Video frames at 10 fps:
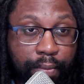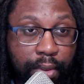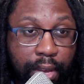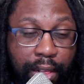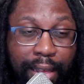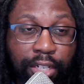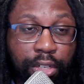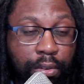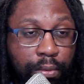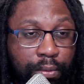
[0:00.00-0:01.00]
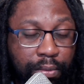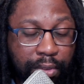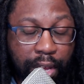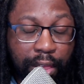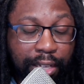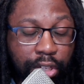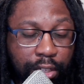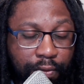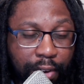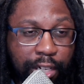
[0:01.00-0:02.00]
unless it's very